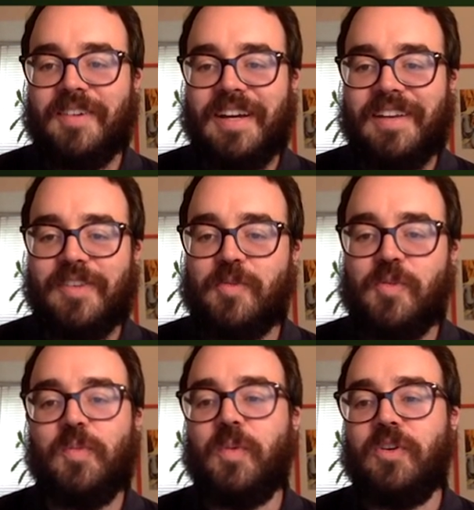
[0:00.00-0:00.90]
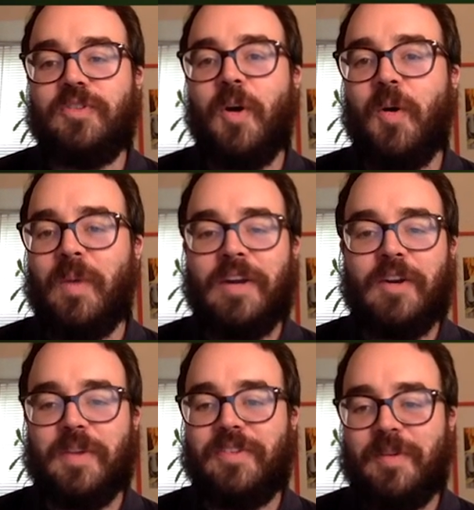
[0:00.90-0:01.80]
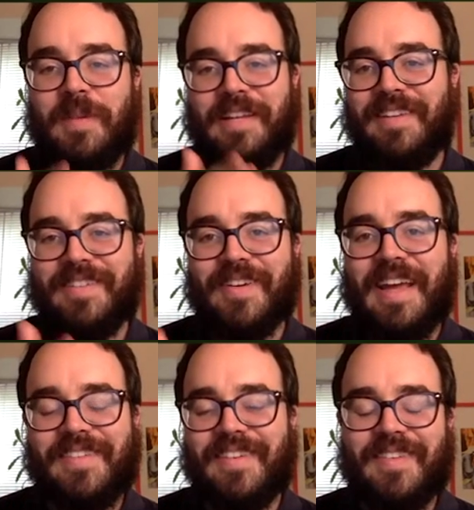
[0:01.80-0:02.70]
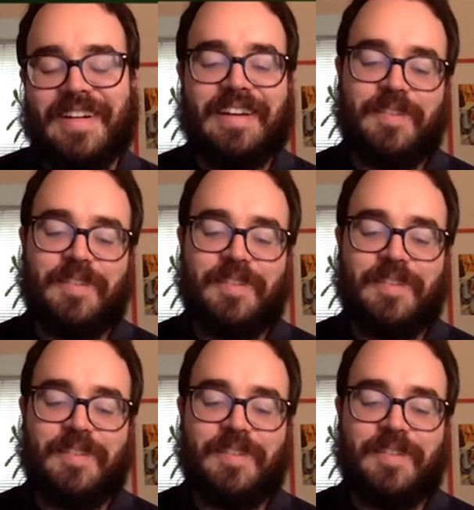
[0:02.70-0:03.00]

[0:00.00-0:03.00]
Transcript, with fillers: right? Because the rules were so weird with so many of these little cases, right?